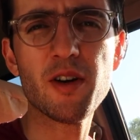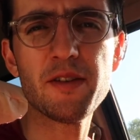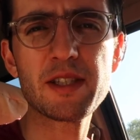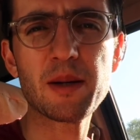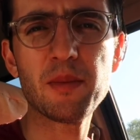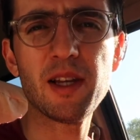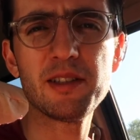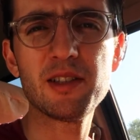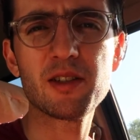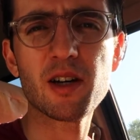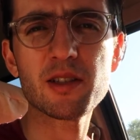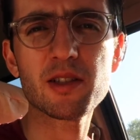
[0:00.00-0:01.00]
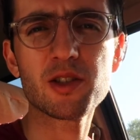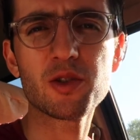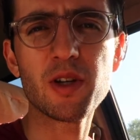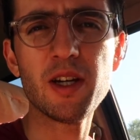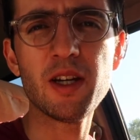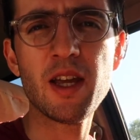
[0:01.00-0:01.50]
If someone lets you cross the
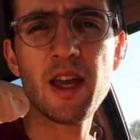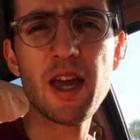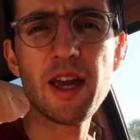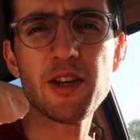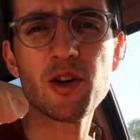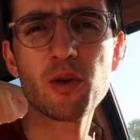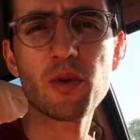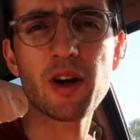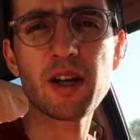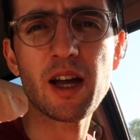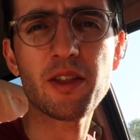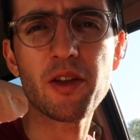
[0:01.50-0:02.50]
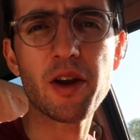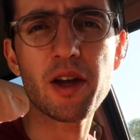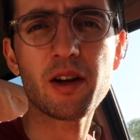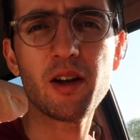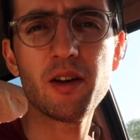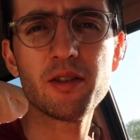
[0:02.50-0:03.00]
street and you're wearing
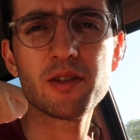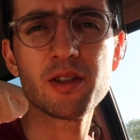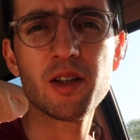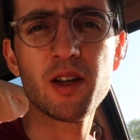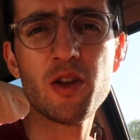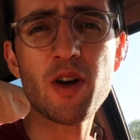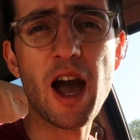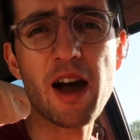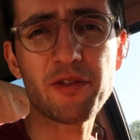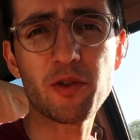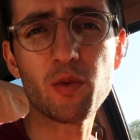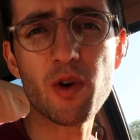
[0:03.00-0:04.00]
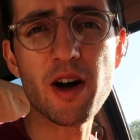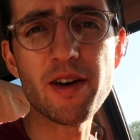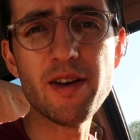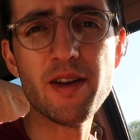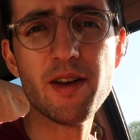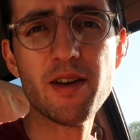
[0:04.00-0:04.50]
athletic clothes, you have to run.